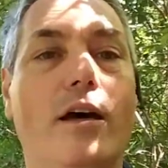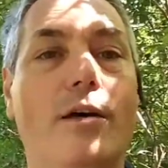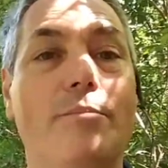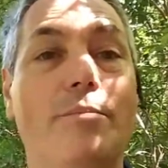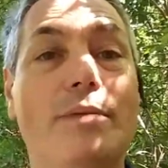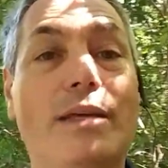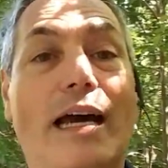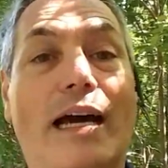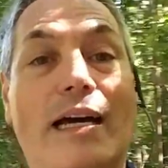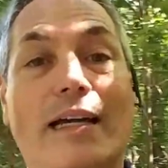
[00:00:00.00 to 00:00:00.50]

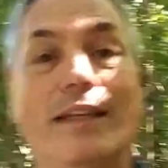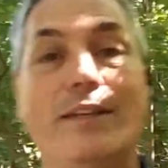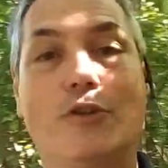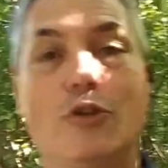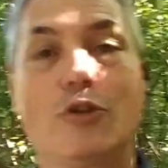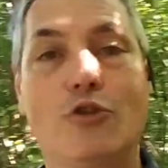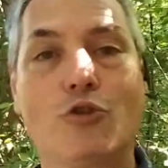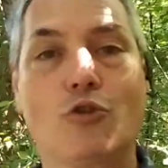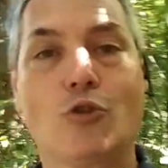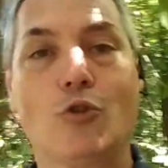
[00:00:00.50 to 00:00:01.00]
behind
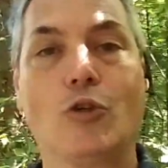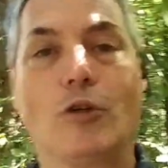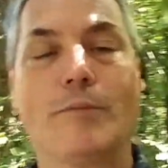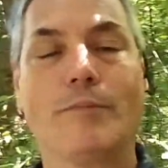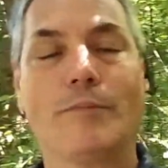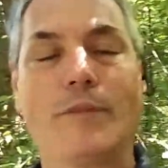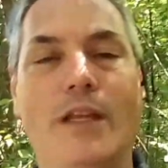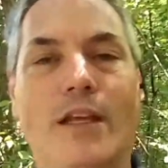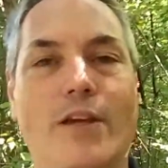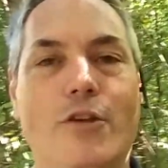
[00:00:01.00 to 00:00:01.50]
the school.
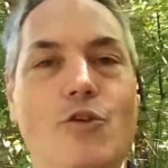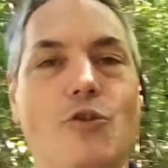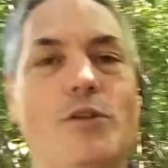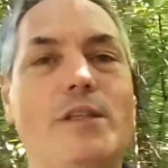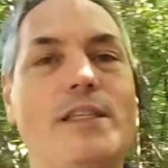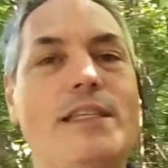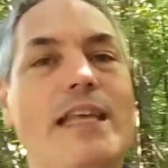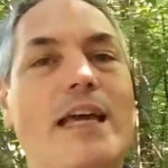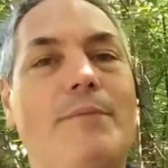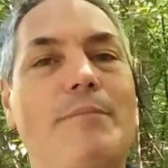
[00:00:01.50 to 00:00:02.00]
You'll
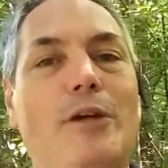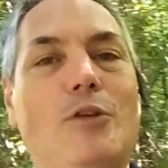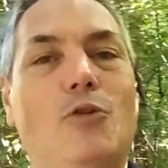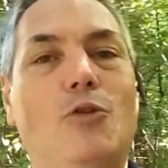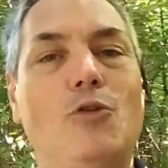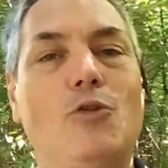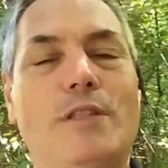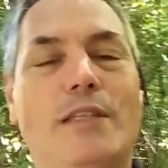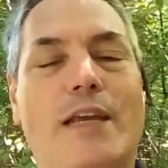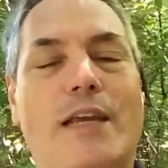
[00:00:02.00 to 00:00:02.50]
see I might do
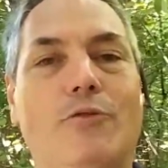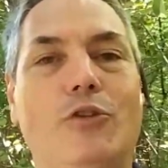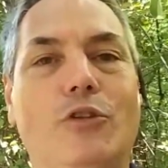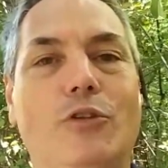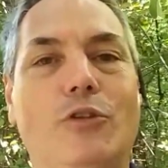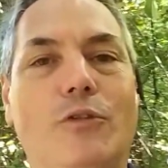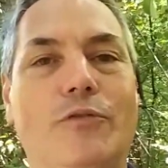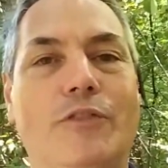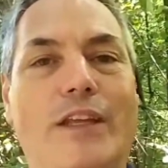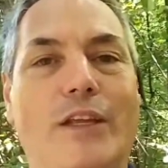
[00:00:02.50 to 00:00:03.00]

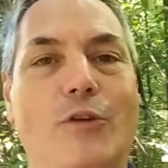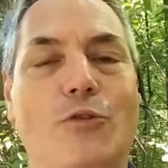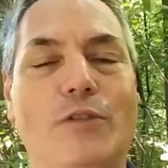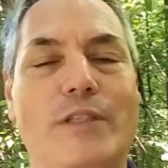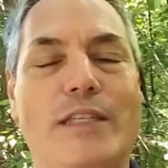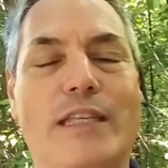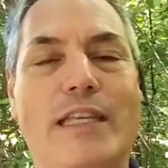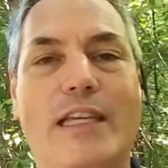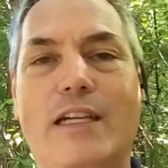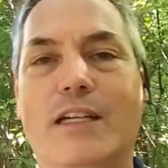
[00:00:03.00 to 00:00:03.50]
several videos
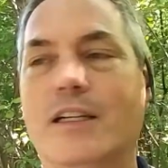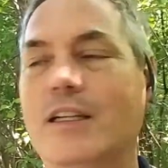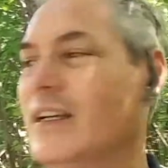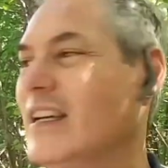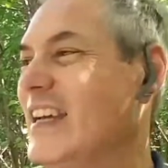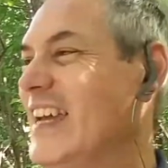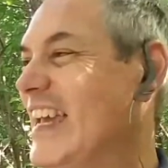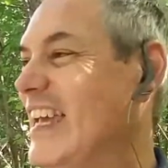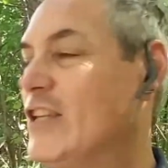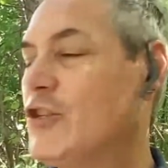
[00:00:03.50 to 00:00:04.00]
here.
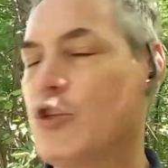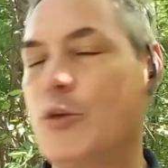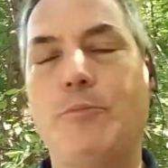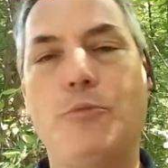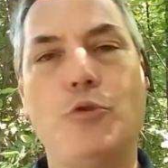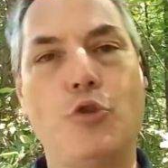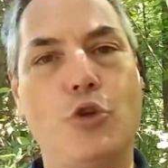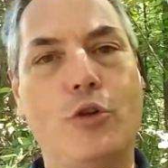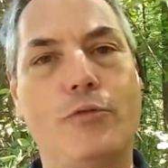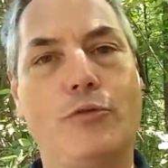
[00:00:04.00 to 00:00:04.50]
It's a
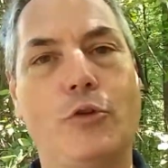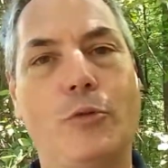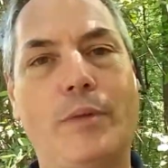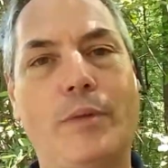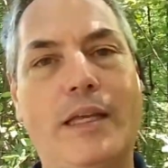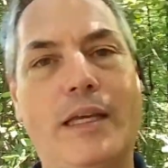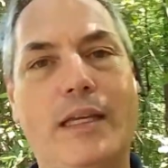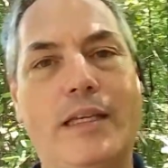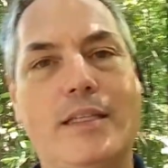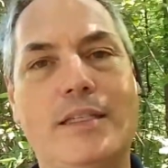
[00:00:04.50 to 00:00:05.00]
beautiful
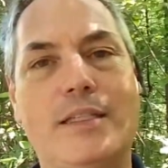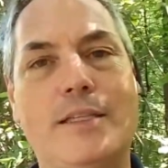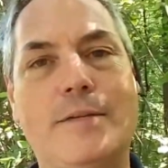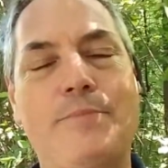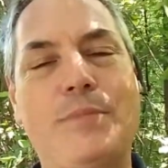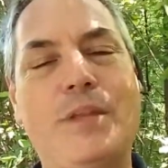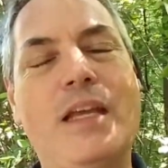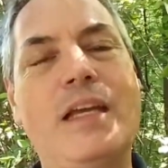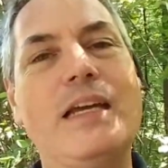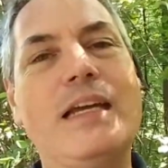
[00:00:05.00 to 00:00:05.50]
place.
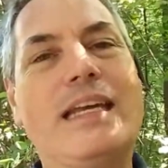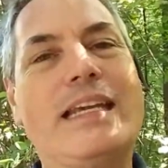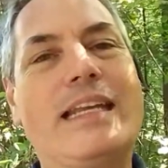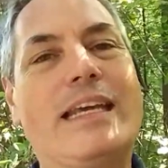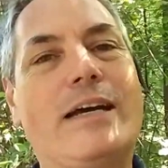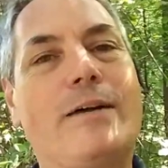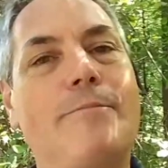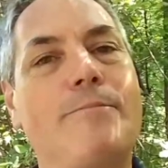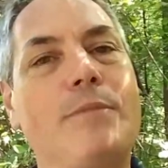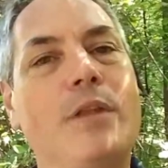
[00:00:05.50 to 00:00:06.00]

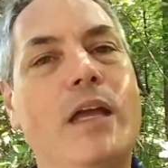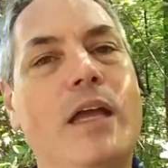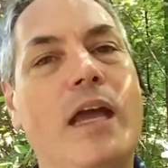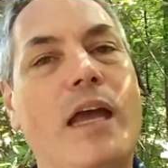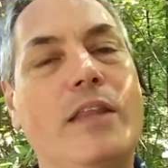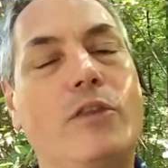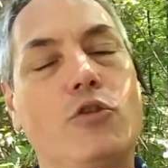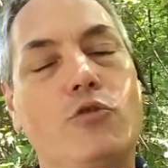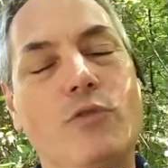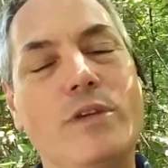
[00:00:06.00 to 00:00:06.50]
Now,
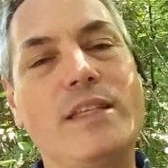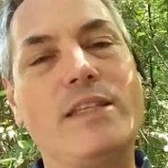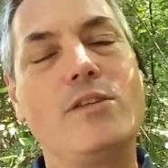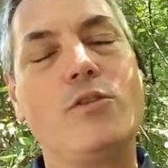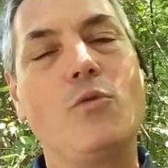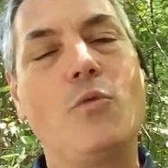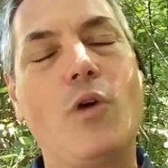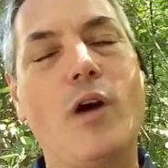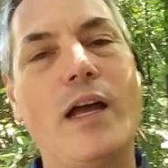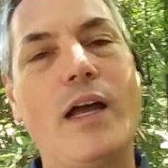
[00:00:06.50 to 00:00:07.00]
the
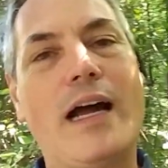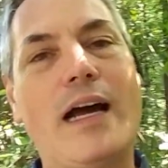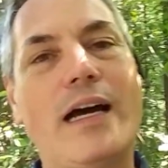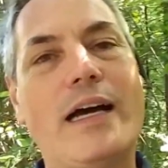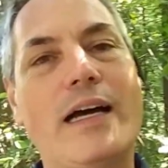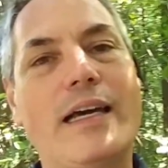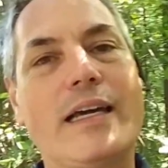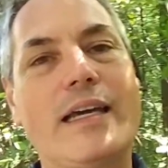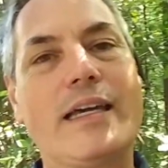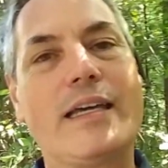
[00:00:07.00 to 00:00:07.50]
reason why
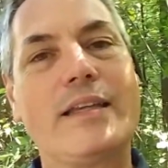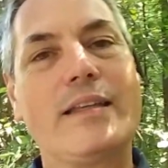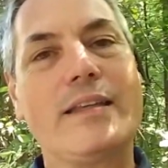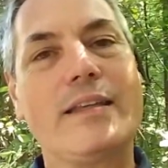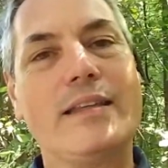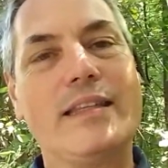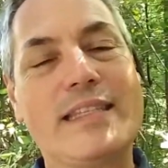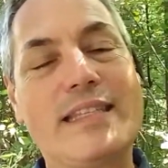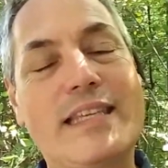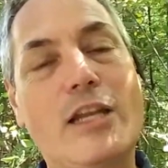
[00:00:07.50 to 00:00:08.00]
I
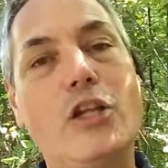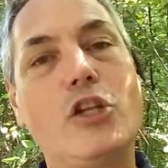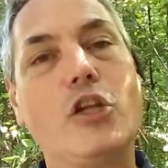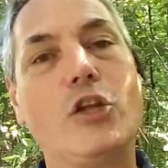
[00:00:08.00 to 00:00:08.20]
decided